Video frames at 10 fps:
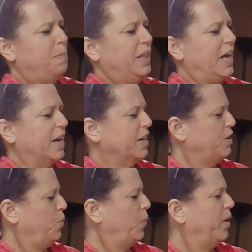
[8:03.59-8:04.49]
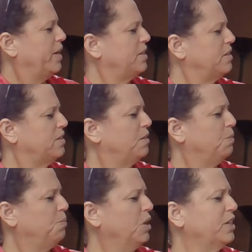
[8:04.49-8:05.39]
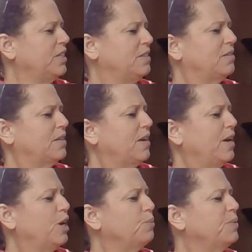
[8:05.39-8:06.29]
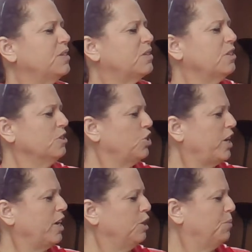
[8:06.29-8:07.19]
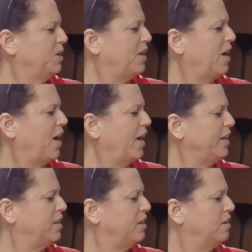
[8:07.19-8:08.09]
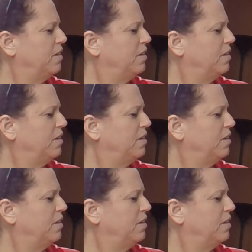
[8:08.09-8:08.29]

Black and white markings help this large animal hide.